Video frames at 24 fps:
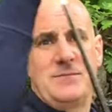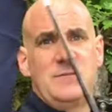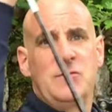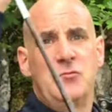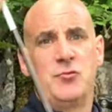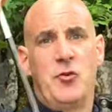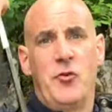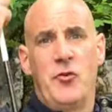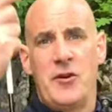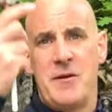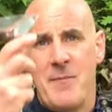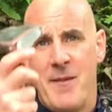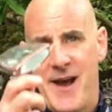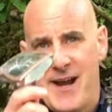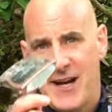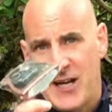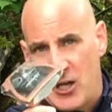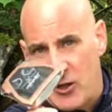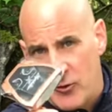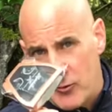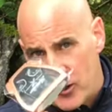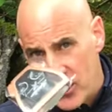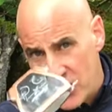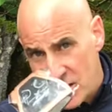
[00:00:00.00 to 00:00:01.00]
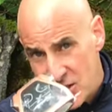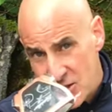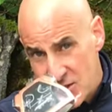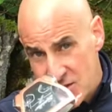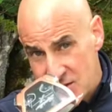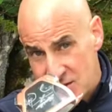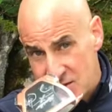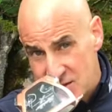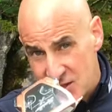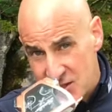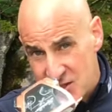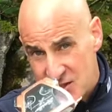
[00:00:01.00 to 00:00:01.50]
Rory McIlroy
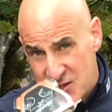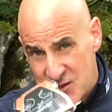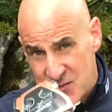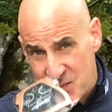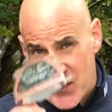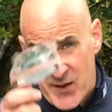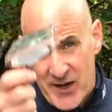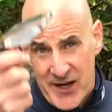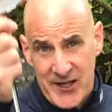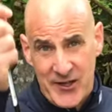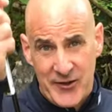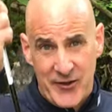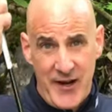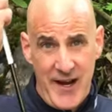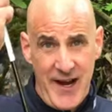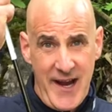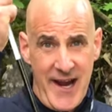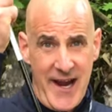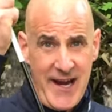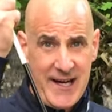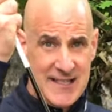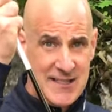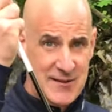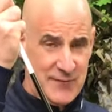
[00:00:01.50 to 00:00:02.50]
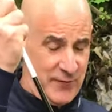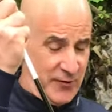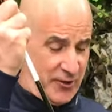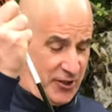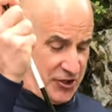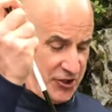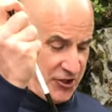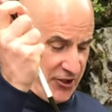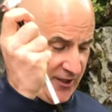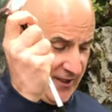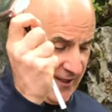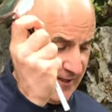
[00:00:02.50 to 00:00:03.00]
uses the Spider X
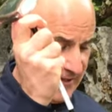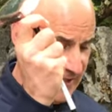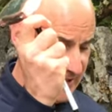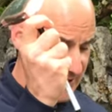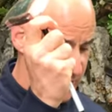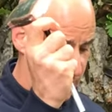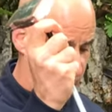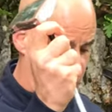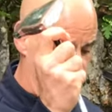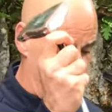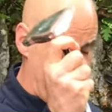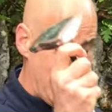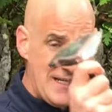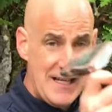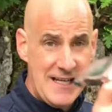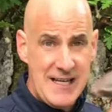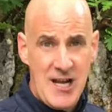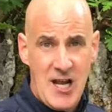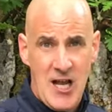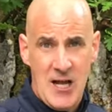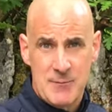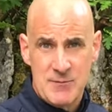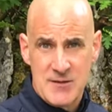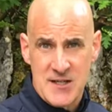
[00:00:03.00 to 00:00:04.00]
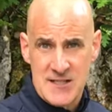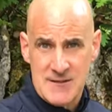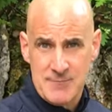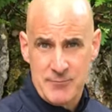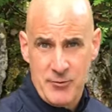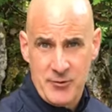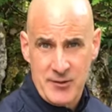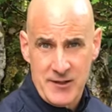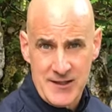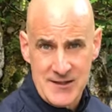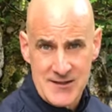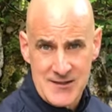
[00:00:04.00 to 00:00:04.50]
version, and that's really helped his
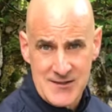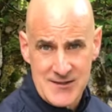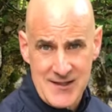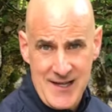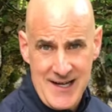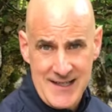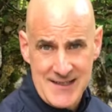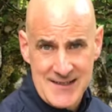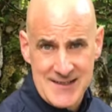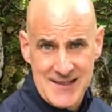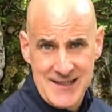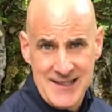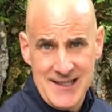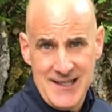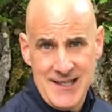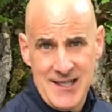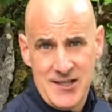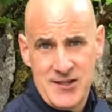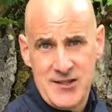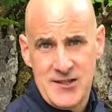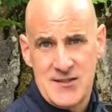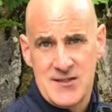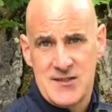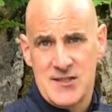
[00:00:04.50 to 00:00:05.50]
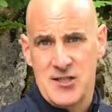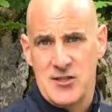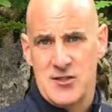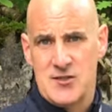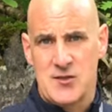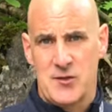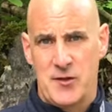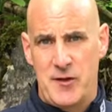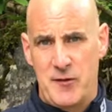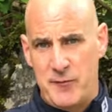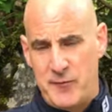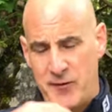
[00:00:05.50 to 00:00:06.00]
putting stats this year.
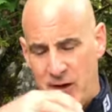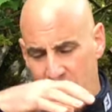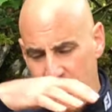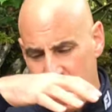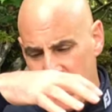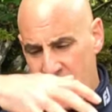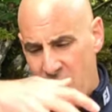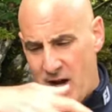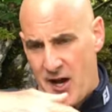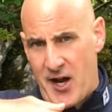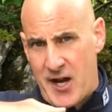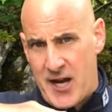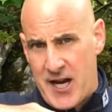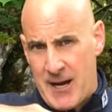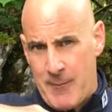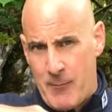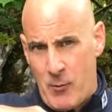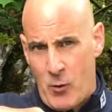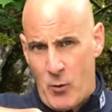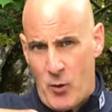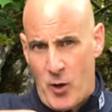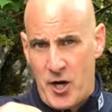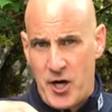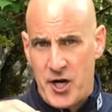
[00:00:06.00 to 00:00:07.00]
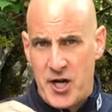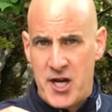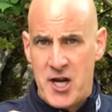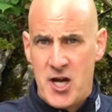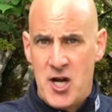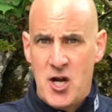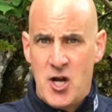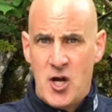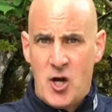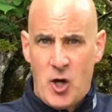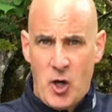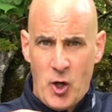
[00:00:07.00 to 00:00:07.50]
So the very high MOI
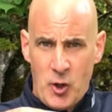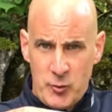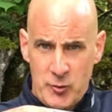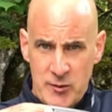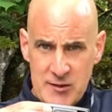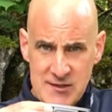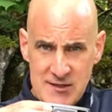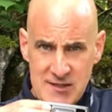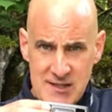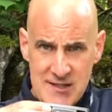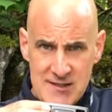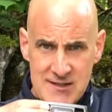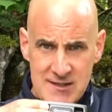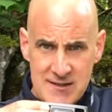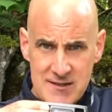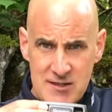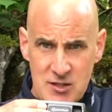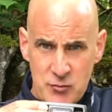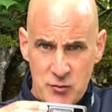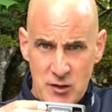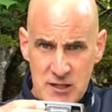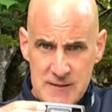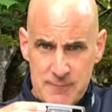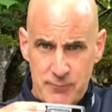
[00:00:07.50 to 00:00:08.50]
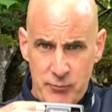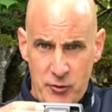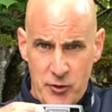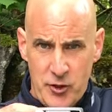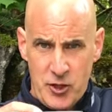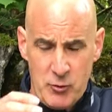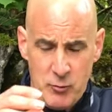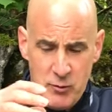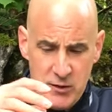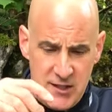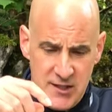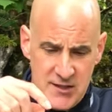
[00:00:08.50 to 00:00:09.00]
or resistance twist
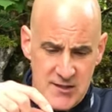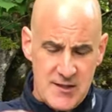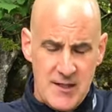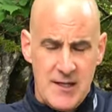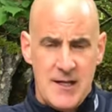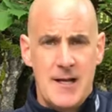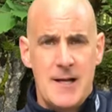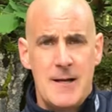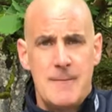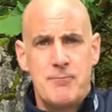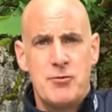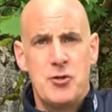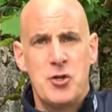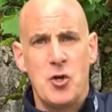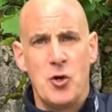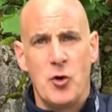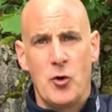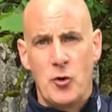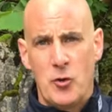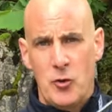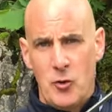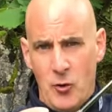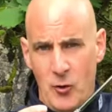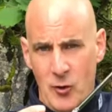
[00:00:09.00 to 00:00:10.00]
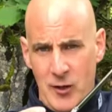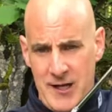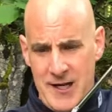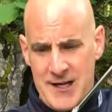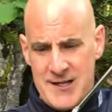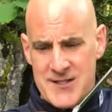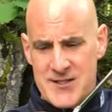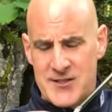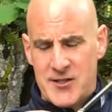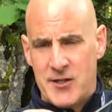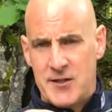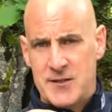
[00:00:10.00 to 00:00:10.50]
putter with its pure roll
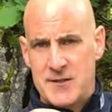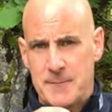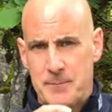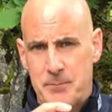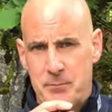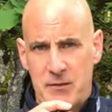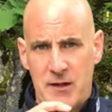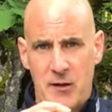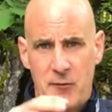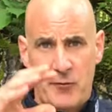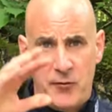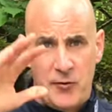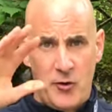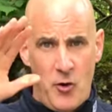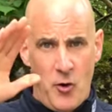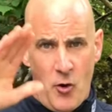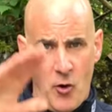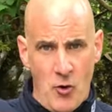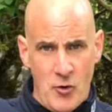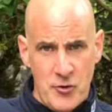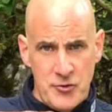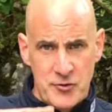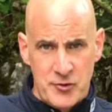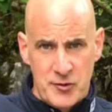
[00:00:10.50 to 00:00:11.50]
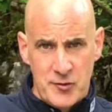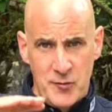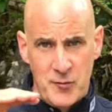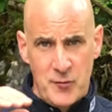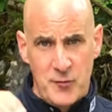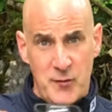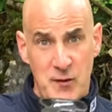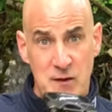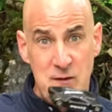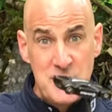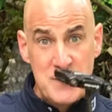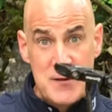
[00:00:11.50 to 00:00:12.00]
insert for
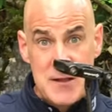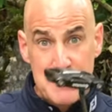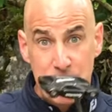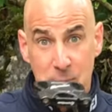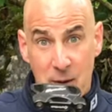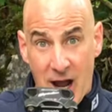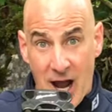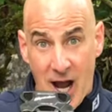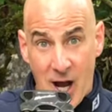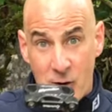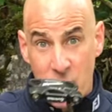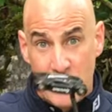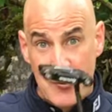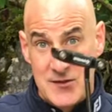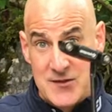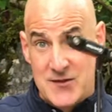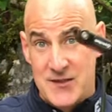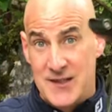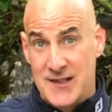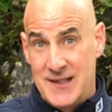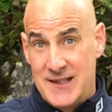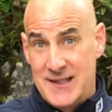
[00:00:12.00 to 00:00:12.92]
£150